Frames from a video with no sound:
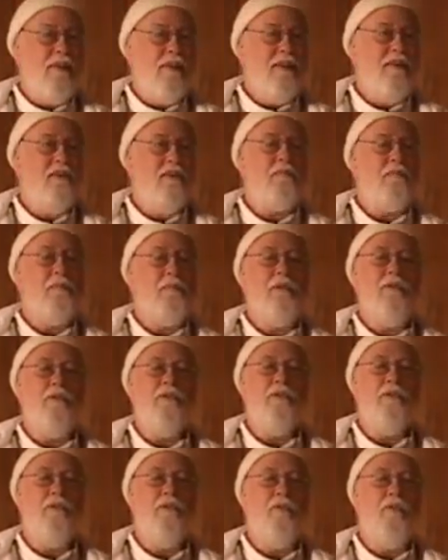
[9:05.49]
In the
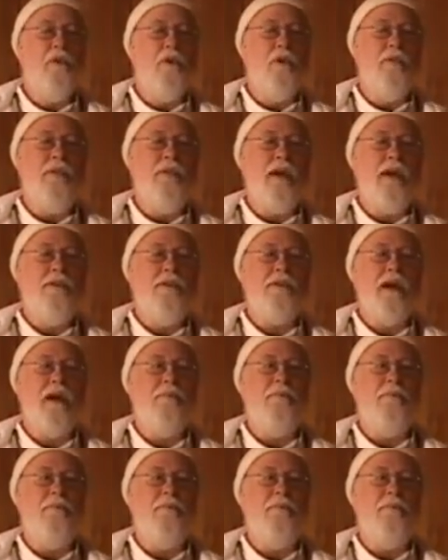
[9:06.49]
spiritual world, they have